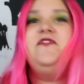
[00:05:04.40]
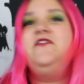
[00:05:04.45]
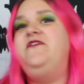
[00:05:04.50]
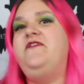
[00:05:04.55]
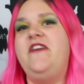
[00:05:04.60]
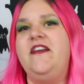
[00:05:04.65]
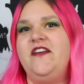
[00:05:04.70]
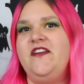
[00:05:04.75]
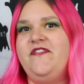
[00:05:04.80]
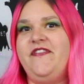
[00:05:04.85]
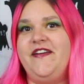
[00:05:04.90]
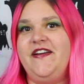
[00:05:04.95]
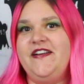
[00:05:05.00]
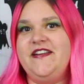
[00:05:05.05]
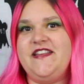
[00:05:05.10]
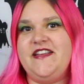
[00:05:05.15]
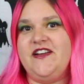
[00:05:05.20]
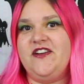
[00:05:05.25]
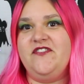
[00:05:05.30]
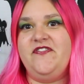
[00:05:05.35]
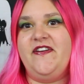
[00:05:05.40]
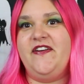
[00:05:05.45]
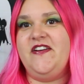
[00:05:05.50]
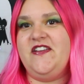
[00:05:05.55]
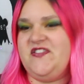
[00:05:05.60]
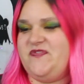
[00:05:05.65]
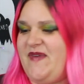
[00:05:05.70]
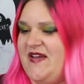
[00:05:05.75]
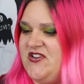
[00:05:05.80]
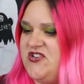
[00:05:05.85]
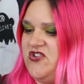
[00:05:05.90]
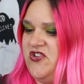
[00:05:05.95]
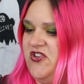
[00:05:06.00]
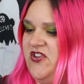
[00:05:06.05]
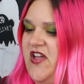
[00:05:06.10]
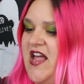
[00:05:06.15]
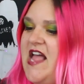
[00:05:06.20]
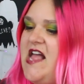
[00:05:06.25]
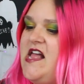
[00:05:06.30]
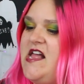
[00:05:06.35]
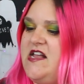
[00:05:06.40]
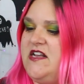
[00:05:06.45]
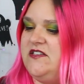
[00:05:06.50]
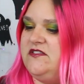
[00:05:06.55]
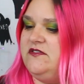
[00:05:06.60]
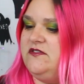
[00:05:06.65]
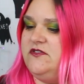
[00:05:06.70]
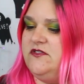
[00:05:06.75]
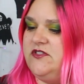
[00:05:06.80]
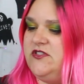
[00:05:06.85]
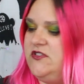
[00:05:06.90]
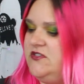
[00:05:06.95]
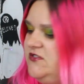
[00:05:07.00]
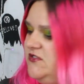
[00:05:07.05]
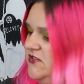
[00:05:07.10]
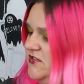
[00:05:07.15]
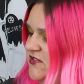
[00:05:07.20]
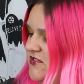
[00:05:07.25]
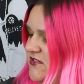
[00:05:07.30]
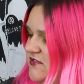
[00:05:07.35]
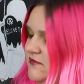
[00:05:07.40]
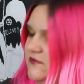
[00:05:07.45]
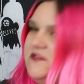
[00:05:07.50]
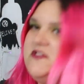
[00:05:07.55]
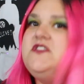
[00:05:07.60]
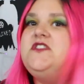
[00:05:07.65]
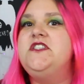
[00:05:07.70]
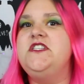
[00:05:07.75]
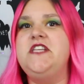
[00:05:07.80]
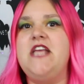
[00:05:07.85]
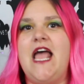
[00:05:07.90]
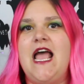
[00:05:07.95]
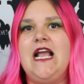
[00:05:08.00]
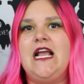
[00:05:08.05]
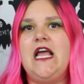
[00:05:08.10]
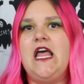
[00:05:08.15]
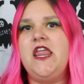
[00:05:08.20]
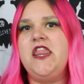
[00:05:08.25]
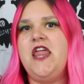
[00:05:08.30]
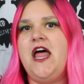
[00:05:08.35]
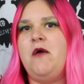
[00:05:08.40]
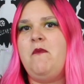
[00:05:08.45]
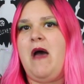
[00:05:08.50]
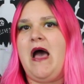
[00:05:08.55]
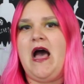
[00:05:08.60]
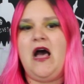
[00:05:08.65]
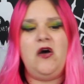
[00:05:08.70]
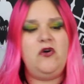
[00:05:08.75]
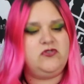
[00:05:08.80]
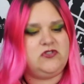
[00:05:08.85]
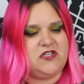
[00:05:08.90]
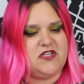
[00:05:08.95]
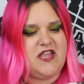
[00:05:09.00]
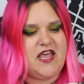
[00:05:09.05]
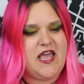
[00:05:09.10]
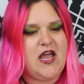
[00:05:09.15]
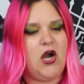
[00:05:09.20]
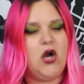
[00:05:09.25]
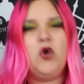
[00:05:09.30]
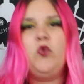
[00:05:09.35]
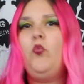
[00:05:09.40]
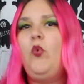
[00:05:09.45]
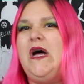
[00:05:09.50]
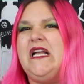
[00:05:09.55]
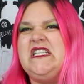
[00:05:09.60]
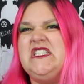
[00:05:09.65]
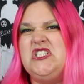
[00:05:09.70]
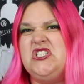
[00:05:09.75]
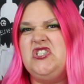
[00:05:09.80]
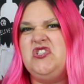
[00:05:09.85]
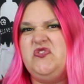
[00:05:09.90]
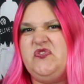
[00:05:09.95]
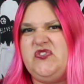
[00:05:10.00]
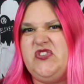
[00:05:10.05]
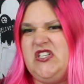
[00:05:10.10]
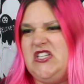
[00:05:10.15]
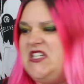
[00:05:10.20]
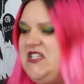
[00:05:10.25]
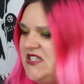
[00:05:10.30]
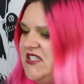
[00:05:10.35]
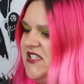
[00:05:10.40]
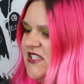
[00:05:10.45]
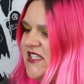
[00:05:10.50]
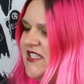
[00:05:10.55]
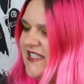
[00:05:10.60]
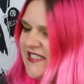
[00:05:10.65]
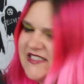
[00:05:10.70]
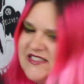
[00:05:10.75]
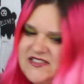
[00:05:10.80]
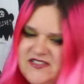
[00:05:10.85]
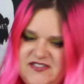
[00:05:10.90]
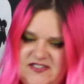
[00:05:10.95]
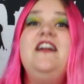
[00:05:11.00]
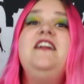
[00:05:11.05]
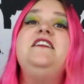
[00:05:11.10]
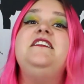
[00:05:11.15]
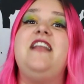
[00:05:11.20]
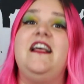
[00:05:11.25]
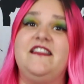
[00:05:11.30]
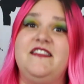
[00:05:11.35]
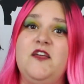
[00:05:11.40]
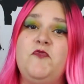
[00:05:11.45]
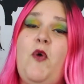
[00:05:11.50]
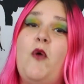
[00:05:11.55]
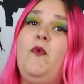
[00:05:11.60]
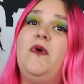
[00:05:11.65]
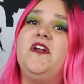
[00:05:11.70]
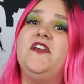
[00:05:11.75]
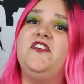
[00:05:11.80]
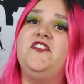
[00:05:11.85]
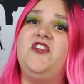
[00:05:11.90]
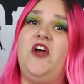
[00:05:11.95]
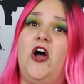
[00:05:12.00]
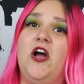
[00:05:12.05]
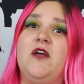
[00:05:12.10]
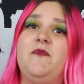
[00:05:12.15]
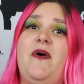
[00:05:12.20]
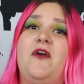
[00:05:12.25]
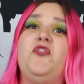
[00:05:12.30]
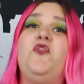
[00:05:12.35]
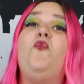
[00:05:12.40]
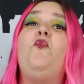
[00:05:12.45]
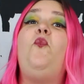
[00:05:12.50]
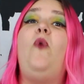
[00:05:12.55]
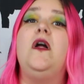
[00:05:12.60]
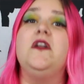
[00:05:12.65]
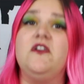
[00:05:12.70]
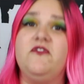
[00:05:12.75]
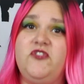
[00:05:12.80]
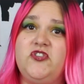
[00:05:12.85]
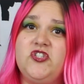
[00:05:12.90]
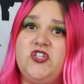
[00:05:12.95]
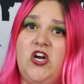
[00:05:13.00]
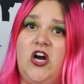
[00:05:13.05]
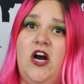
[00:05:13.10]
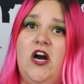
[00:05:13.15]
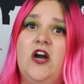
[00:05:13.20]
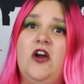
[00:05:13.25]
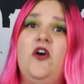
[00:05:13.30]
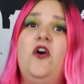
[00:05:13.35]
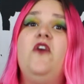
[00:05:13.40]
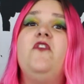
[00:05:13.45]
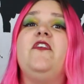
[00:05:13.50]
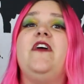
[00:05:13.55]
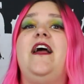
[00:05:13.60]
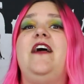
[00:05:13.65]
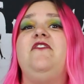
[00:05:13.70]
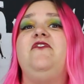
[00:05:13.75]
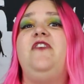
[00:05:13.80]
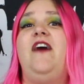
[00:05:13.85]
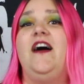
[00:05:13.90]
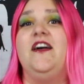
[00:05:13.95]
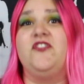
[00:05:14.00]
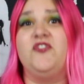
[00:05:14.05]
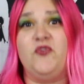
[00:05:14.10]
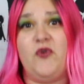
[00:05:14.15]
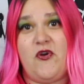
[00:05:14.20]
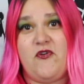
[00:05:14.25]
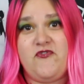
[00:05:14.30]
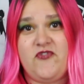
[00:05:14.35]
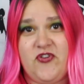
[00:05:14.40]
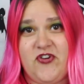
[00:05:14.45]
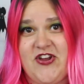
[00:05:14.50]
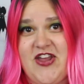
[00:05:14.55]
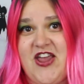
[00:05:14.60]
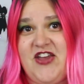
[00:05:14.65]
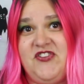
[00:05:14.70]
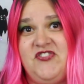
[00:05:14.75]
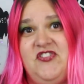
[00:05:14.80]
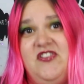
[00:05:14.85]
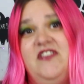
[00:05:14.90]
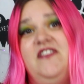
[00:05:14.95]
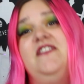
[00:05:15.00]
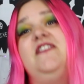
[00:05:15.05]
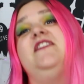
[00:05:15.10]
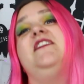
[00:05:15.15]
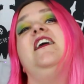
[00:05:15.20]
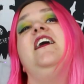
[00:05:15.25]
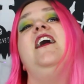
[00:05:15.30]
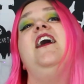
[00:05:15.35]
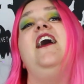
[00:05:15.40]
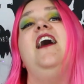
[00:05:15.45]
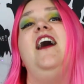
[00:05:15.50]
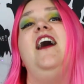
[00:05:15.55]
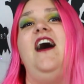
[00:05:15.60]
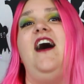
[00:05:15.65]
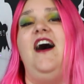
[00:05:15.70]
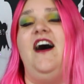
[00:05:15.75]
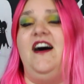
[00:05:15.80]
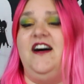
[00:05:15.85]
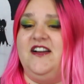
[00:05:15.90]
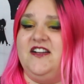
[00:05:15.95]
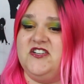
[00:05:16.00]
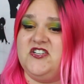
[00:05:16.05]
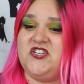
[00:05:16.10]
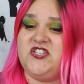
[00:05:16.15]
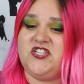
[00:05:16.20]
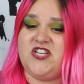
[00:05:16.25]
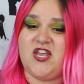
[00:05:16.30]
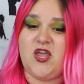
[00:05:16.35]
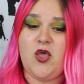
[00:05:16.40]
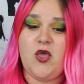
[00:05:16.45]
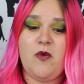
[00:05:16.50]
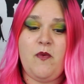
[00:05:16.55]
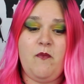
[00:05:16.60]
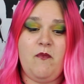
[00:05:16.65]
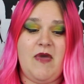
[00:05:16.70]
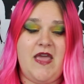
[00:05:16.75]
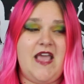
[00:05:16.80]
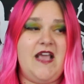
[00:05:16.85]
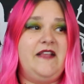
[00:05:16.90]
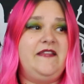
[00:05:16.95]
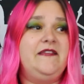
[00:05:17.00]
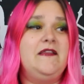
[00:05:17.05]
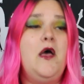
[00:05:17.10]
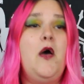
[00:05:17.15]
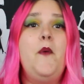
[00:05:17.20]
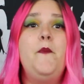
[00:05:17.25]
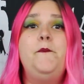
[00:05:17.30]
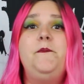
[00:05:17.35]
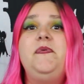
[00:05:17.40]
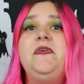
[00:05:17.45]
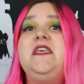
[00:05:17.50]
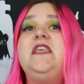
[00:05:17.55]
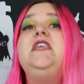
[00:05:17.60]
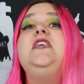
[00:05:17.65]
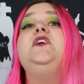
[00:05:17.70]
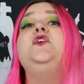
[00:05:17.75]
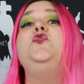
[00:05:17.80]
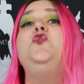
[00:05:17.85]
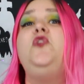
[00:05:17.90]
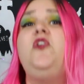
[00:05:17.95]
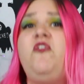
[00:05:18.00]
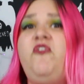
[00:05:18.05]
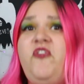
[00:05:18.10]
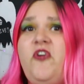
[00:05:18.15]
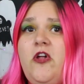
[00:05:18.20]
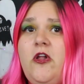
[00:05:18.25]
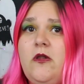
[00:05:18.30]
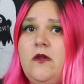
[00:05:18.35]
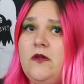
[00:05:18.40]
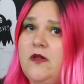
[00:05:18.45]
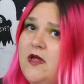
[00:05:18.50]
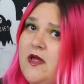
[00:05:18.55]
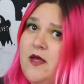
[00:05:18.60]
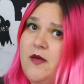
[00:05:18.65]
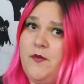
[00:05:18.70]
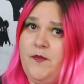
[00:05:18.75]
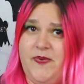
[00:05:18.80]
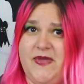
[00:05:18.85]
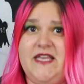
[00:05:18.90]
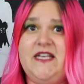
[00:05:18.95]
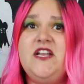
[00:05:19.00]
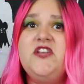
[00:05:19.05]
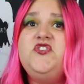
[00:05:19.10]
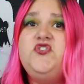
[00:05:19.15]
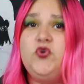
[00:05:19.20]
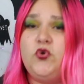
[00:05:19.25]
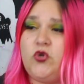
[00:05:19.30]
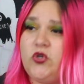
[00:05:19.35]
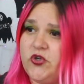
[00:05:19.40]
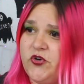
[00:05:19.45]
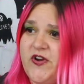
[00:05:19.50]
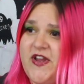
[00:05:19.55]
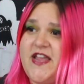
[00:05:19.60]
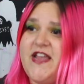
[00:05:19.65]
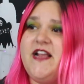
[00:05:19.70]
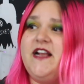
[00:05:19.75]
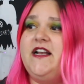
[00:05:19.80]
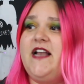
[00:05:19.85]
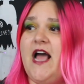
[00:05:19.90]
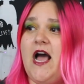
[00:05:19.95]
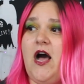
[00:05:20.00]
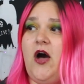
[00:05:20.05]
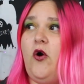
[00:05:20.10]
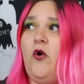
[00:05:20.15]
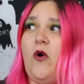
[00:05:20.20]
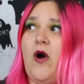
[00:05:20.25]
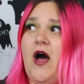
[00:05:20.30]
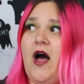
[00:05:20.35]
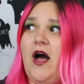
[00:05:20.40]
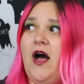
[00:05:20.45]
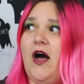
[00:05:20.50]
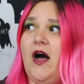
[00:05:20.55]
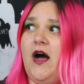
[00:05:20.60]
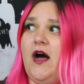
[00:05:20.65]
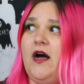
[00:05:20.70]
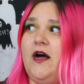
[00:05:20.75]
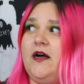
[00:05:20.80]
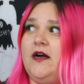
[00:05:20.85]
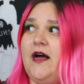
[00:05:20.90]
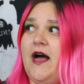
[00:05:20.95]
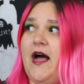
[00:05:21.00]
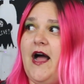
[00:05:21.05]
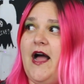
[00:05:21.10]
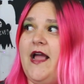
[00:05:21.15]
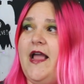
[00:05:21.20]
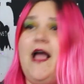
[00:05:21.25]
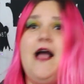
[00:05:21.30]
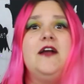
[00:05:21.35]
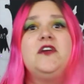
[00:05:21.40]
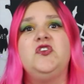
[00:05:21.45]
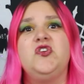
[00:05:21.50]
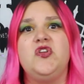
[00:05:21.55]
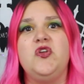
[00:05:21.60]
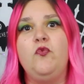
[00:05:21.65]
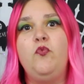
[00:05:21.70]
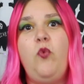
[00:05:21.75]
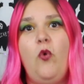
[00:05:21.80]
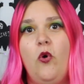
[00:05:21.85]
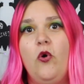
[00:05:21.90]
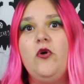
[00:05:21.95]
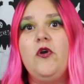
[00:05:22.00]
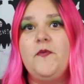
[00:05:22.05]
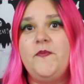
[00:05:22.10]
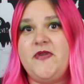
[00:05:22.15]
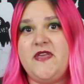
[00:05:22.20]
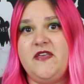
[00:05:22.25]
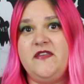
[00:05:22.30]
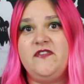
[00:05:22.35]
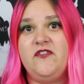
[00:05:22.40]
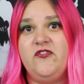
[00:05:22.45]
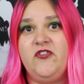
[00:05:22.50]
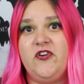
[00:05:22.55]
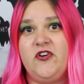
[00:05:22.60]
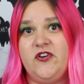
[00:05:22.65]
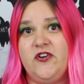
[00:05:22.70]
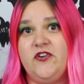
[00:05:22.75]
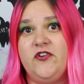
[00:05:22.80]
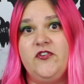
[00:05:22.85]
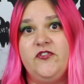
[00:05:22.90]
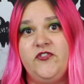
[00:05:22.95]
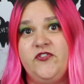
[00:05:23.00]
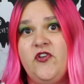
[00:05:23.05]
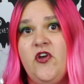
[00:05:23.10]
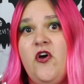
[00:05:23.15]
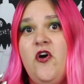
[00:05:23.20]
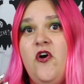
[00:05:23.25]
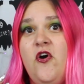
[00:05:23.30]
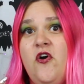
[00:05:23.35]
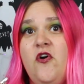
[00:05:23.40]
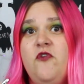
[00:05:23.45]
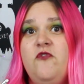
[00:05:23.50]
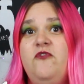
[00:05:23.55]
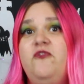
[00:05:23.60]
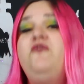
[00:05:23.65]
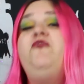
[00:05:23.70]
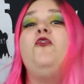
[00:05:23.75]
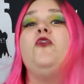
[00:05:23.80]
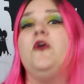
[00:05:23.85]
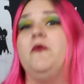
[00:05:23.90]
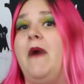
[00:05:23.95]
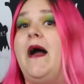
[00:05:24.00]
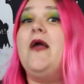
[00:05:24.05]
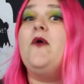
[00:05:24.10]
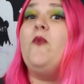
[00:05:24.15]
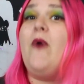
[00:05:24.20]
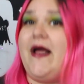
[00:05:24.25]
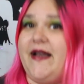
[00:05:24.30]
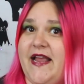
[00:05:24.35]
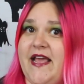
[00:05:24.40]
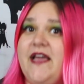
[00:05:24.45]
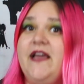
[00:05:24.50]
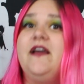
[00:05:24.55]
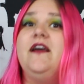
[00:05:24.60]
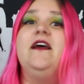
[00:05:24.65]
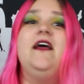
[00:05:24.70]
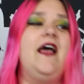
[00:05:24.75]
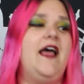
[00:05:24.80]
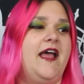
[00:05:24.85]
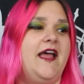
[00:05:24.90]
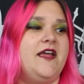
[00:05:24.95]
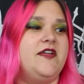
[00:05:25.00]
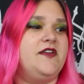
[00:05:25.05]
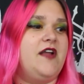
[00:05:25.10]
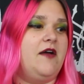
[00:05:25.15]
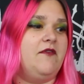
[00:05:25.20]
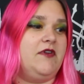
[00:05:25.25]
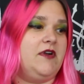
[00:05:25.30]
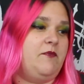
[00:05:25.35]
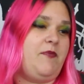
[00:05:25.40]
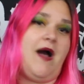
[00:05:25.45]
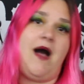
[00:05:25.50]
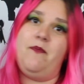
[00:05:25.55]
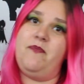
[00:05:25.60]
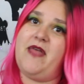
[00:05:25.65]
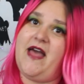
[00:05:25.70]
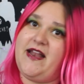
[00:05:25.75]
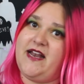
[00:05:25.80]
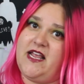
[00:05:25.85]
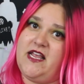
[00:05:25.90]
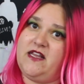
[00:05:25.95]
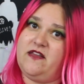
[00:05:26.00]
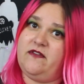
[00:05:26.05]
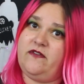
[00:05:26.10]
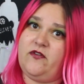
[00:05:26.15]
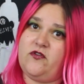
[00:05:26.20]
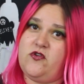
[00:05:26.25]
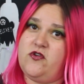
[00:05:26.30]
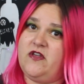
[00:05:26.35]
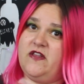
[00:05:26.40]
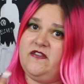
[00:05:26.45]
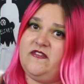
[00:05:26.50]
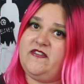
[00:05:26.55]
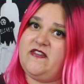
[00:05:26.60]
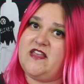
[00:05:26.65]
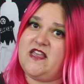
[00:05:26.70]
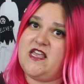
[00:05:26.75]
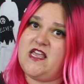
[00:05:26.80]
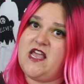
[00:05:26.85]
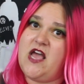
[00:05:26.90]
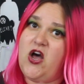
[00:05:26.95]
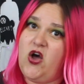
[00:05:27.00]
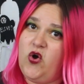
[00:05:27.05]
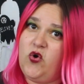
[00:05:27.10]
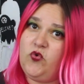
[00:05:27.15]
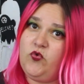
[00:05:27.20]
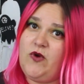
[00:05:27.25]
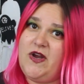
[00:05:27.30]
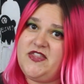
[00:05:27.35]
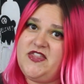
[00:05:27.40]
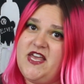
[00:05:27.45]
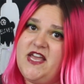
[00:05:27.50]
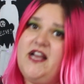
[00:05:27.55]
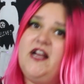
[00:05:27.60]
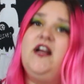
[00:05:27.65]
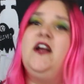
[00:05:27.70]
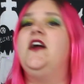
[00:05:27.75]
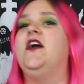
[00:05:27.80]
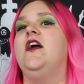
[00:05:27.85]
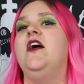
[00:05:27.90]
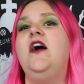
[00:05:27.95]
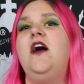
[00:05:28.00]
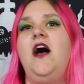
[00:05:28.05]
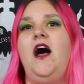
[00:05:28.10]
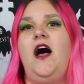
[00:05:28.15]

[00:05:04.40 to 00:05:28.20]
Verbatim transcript: very, very dear, very special, and check them out. They are wonderful. Next up, I wanted to talk about the wonderful Shahar over at Foxgrove Creations. Uh, she makes beautiful beaded jewelry. Now, uh, I actually wore a piece of hers for my wedding, and I'm gonna pop that in so you can see right there.